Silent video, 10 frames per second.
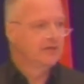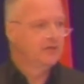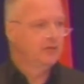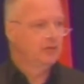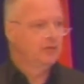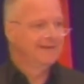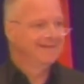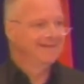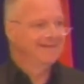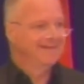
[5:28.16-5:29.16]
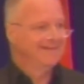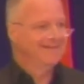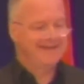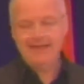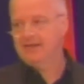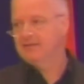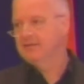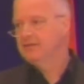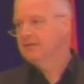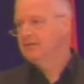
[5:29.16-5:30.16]
to take
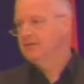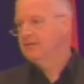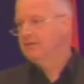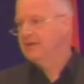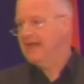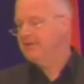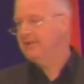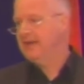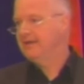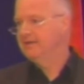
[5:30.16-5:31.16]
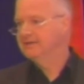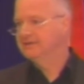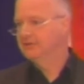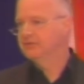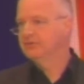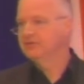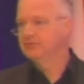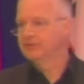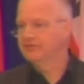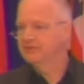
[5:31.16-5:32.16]
enemy aliens interned in
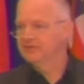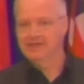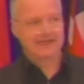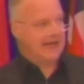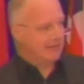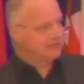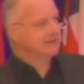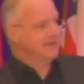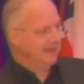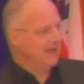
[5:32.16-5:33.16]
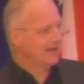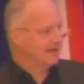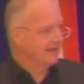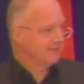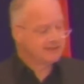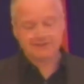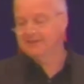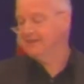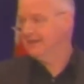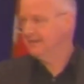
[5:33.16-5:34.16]
Britain and house them in Canada, which it
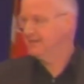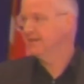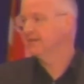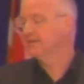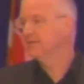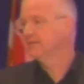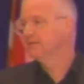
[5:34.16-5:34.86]
in the end did,